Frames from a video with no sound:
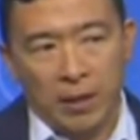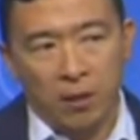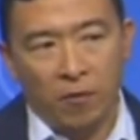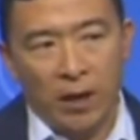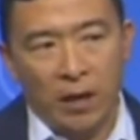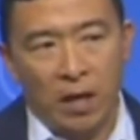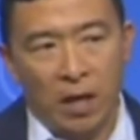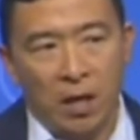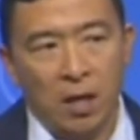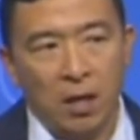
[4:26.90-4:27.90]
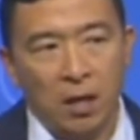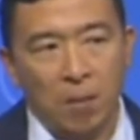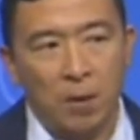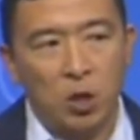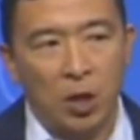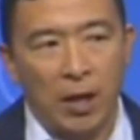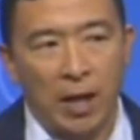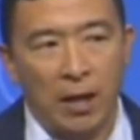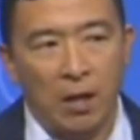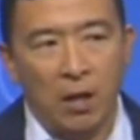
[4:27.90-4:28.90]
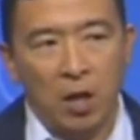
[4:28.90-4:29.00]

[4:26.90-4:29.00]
Pennsylvania, Michigan,